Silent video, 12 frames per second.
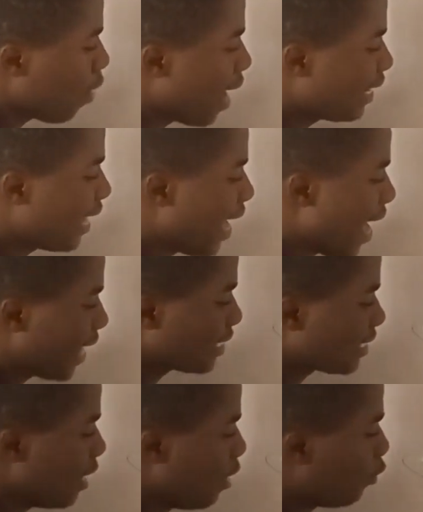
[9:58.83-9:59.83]

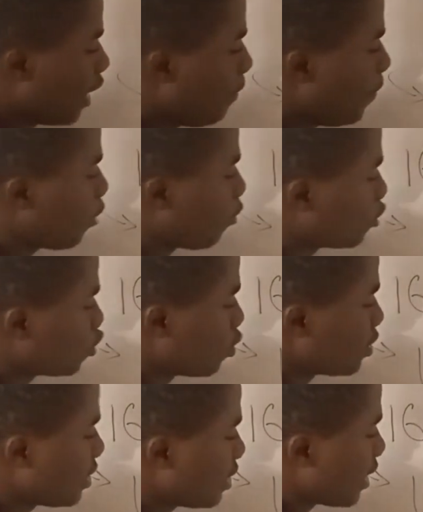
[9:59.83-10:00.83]
will not be equal to
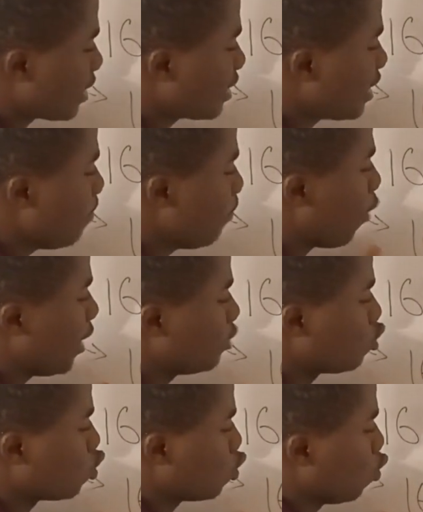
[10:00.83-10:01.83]

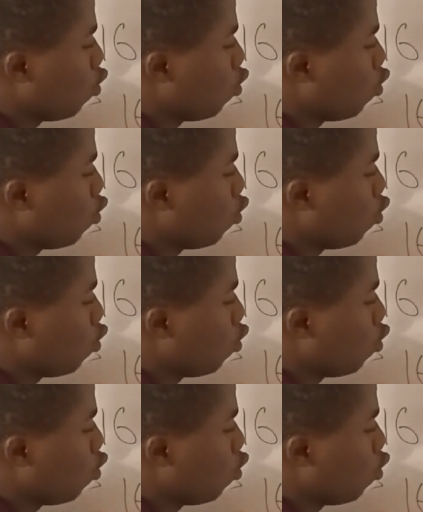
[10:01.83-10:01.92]
16.2.